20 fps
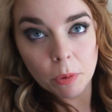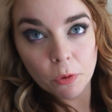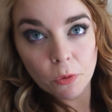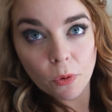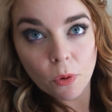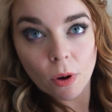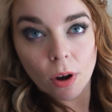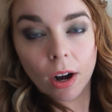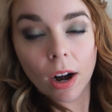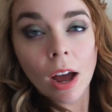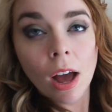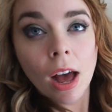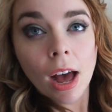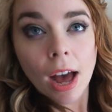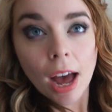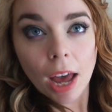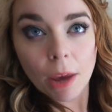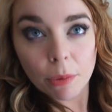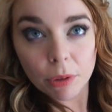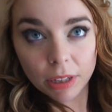before.
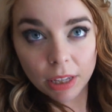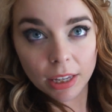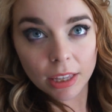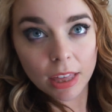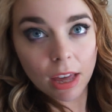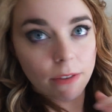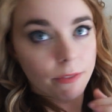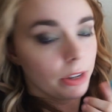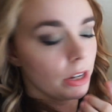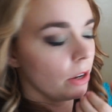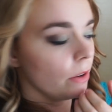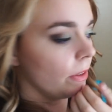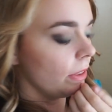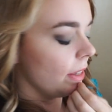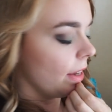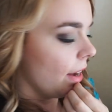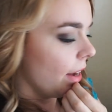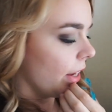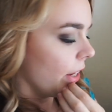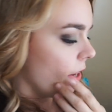I will link that video in
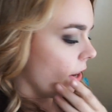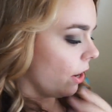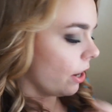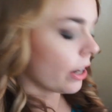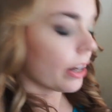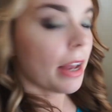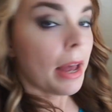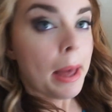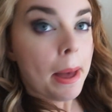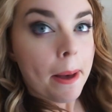the iCard.